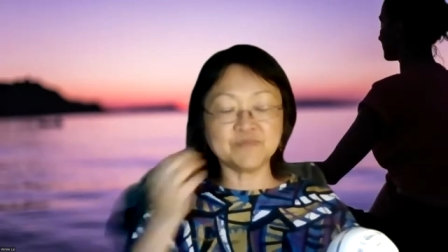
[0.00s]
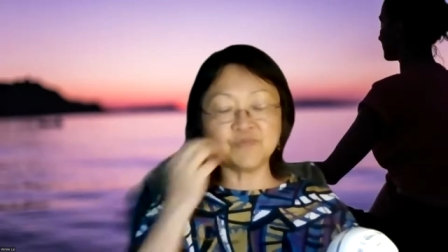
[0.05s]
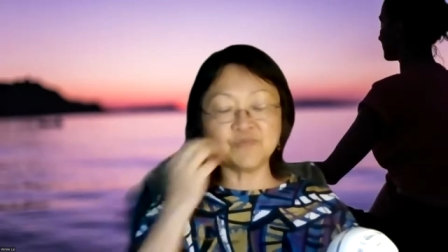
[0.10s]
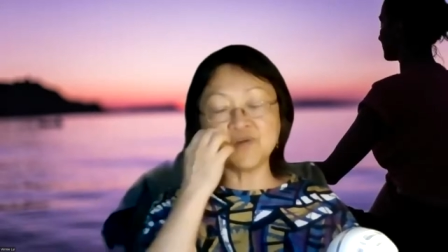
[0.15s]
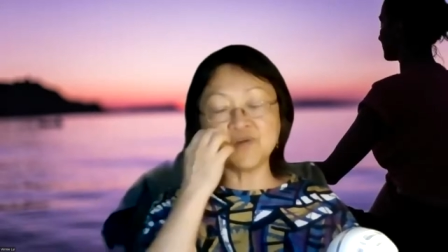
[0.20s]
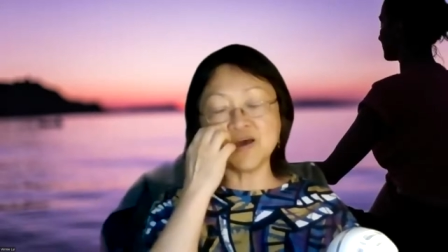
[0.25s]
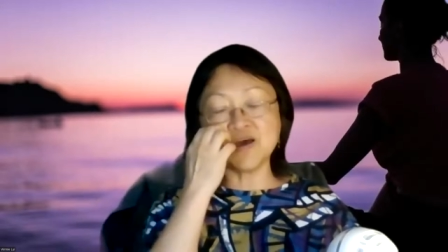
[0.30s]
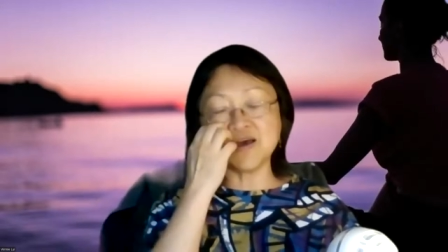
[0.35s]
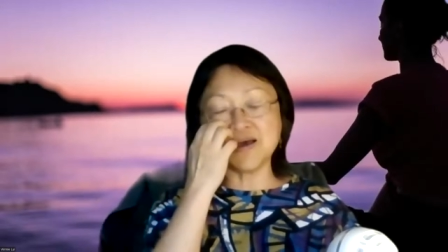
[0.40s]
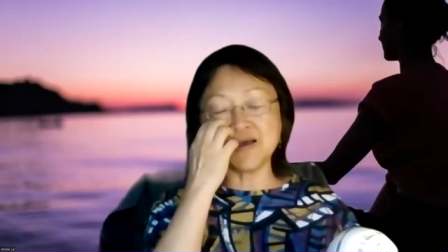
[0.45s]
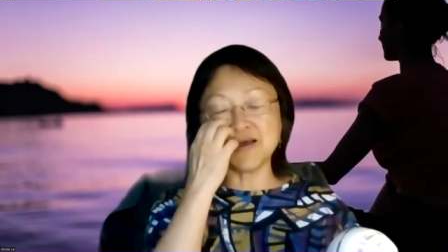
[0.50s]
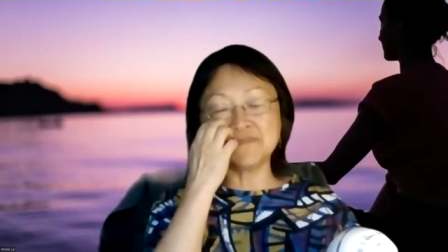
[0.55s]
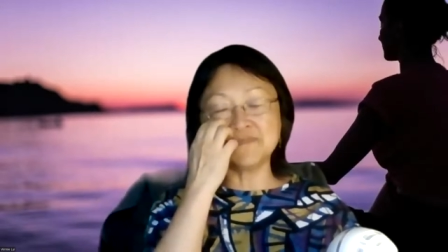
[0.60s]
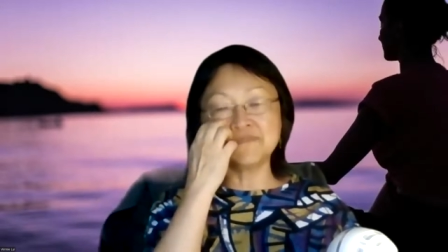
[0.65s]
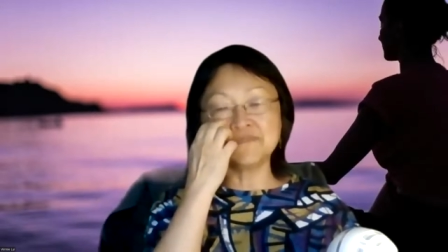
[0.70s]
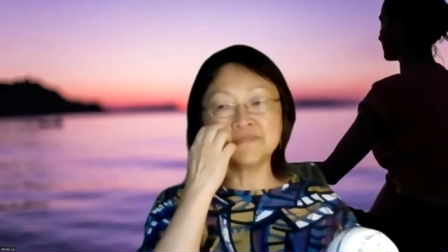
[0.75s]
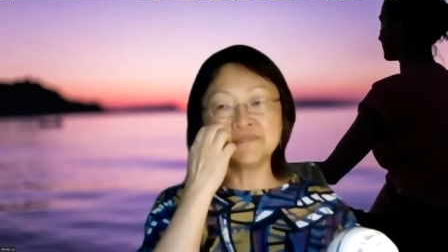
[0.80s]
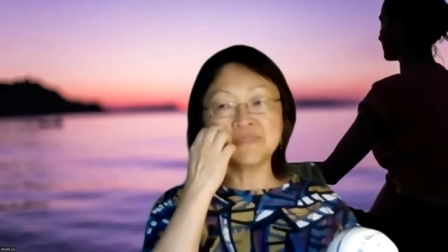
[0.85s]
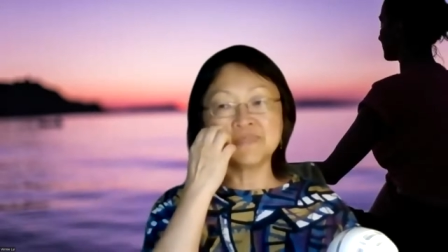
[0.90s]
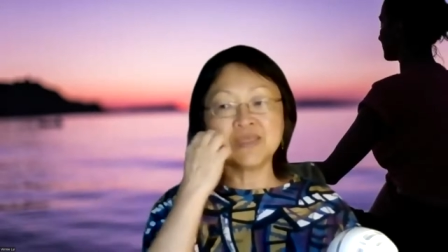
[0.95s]
Ra,
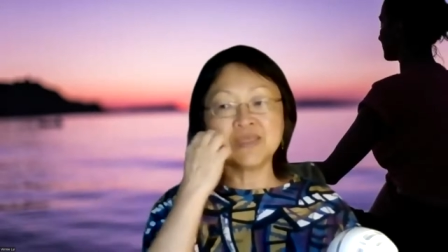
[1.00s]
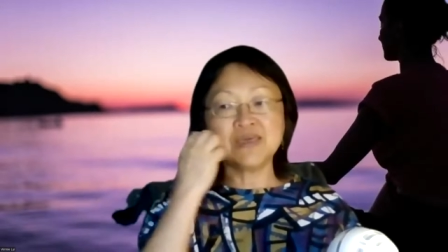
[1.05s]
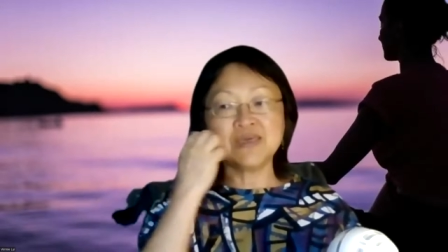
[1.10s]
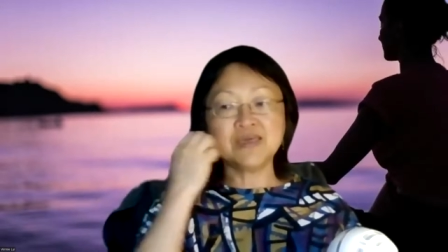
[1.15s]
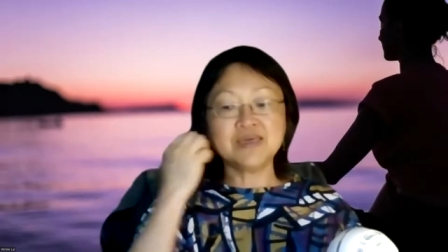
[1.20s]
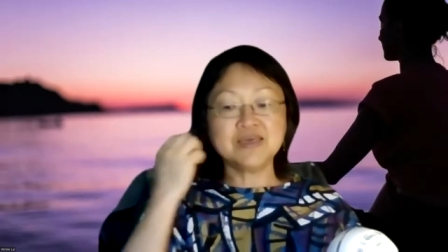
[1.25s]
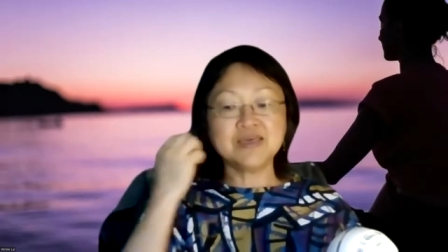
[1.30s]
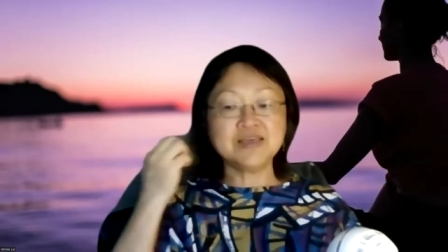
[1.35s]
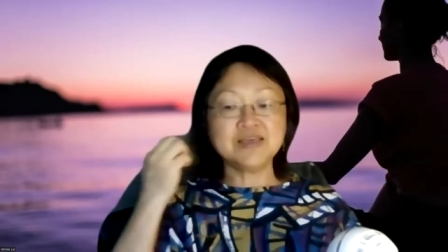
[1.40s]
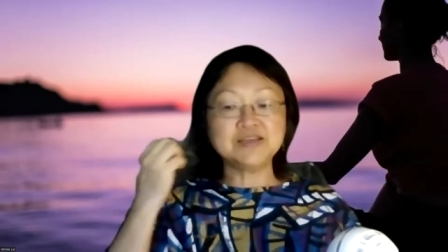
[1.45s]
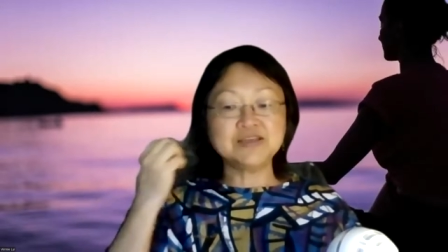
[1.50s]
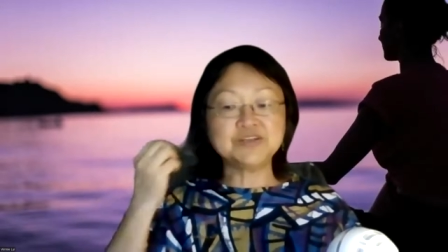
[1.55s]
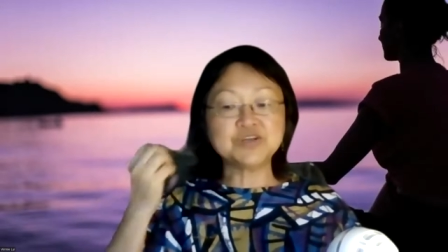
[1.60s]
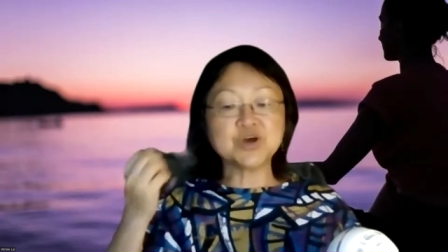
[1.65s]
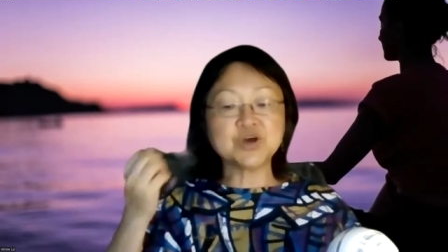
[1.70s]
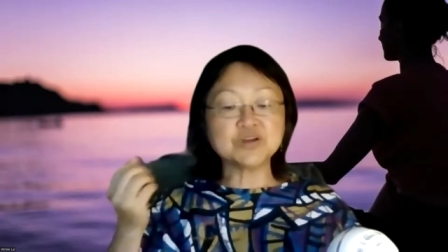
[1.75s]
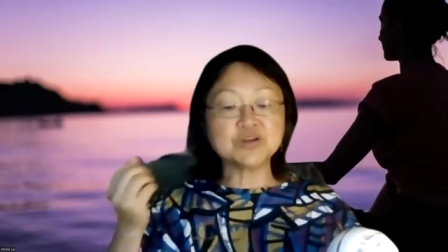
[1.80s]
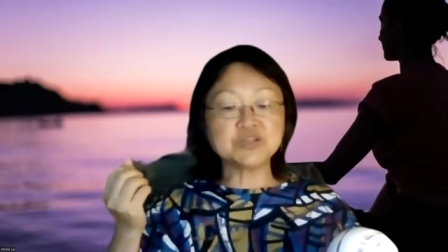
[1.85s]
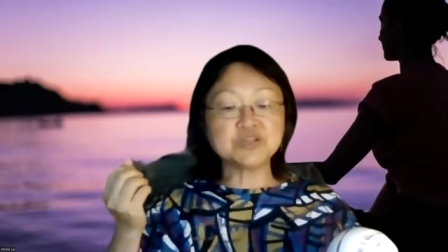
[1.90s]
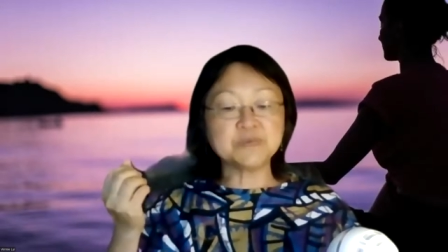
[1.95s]
he
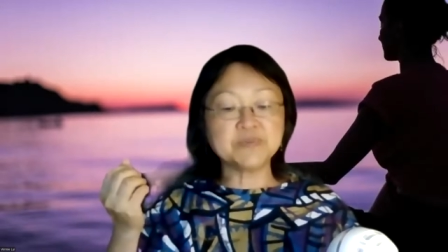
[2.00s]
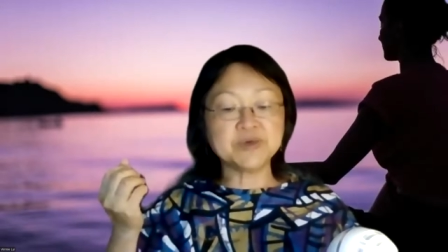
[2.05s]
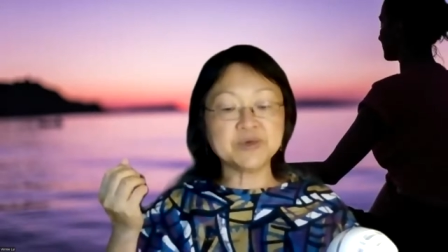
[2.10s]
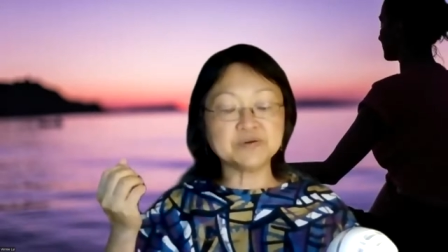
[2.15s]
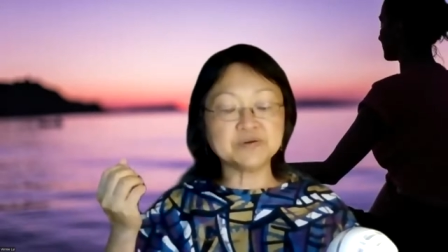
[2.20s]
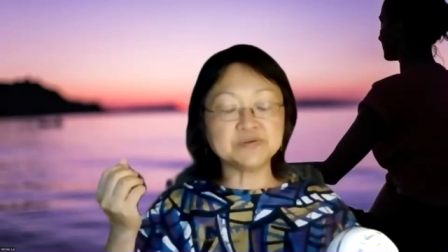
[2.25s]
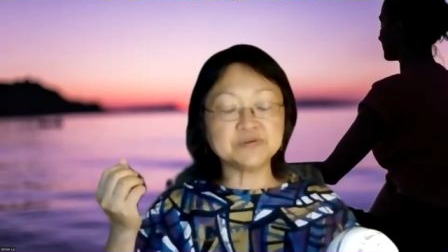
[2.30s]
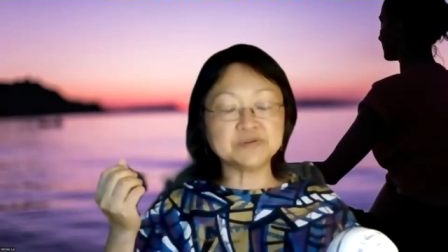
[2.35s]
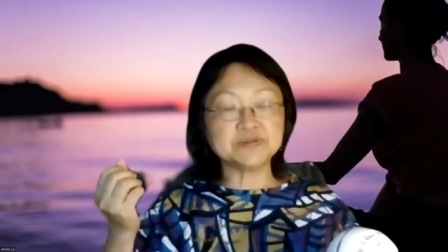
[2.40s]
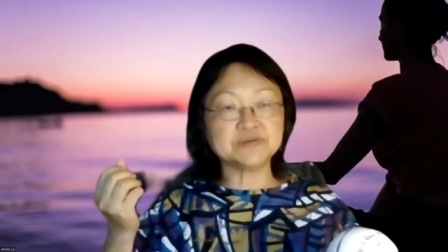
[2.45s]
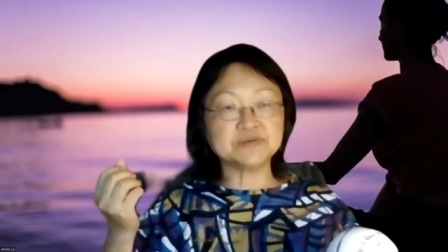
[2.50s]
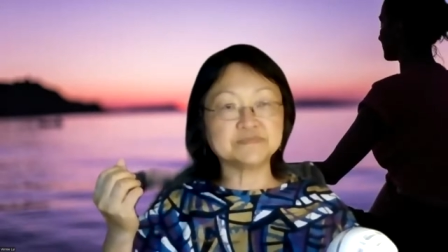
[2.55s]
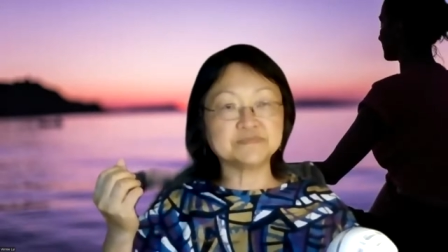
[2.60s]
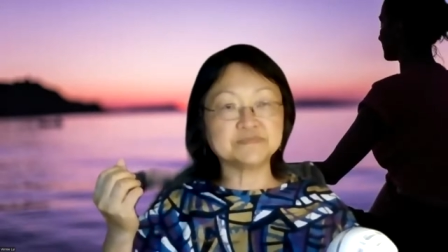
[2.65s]
talked about